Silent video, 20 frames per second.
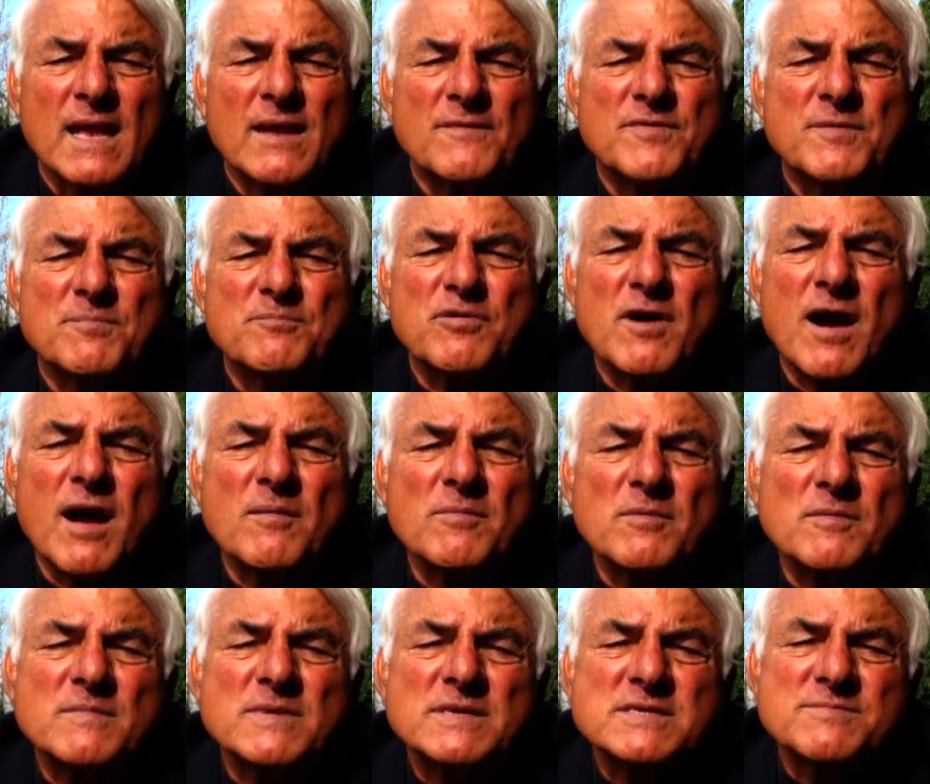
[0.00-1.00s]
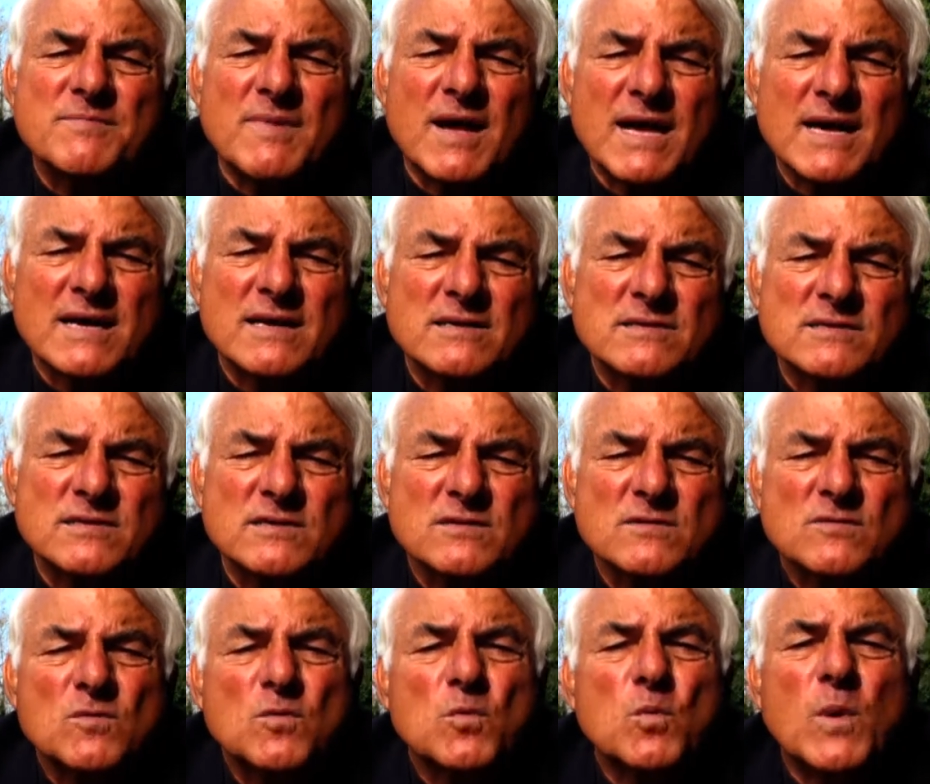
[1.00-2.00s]
If the problem is mild,
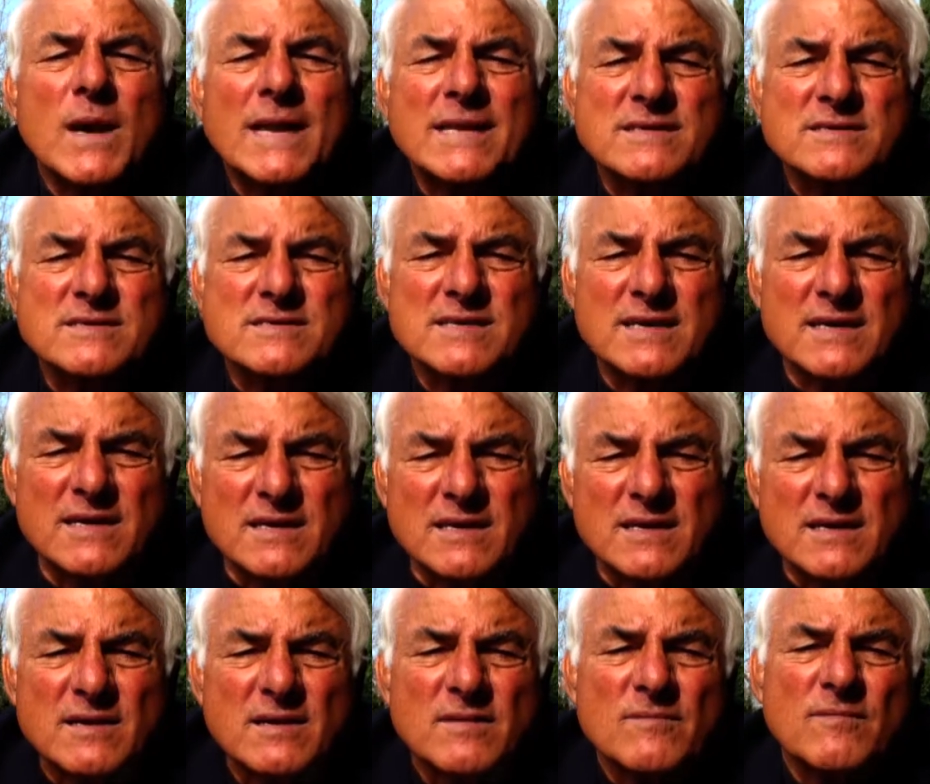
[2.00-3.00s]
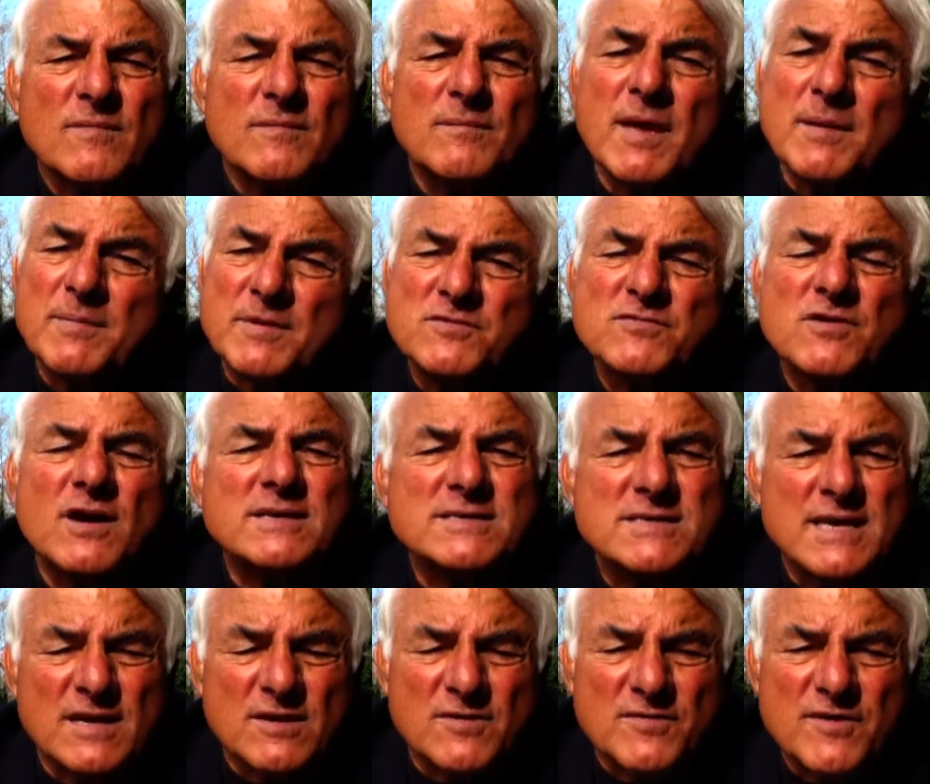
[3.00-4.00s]
wait and see. Maybe try
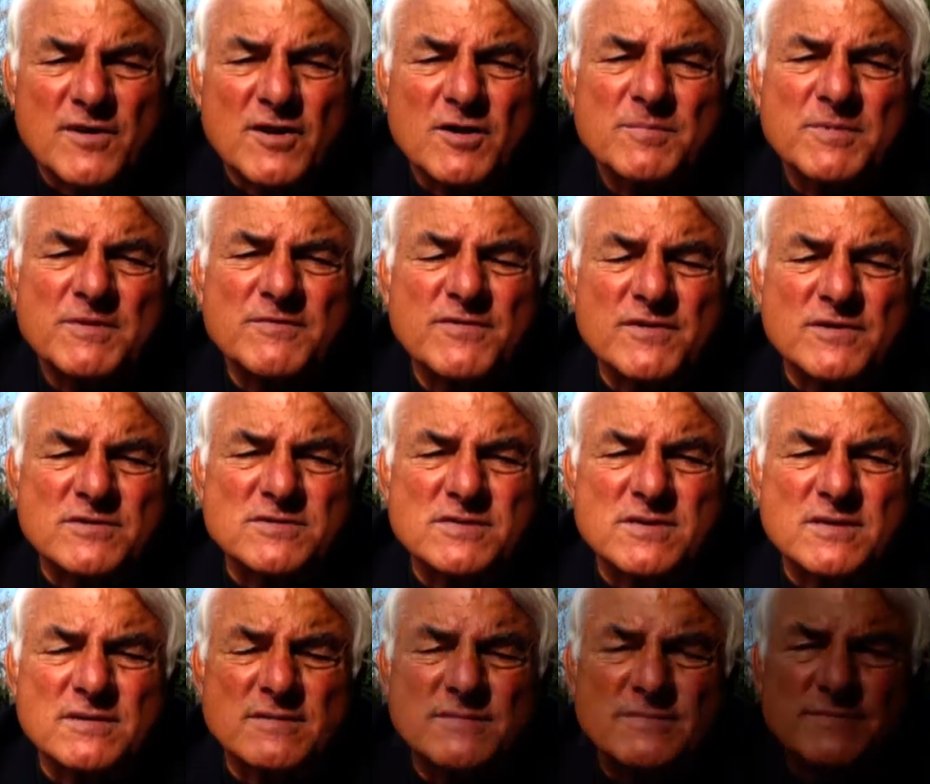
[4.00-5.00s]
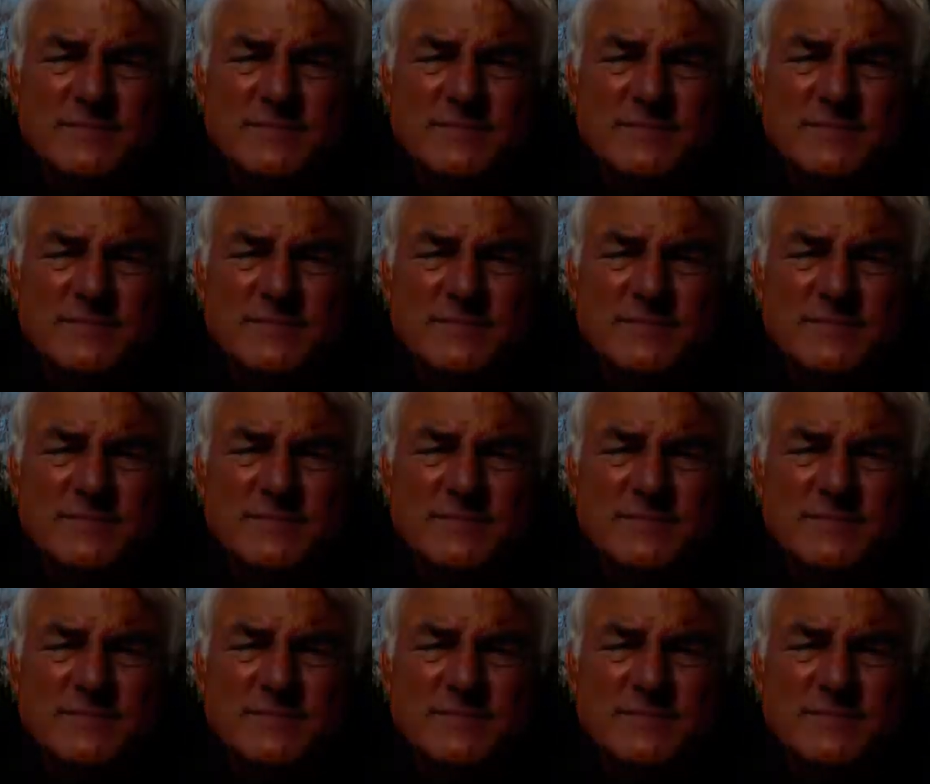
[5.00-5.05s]
psychotherapy first.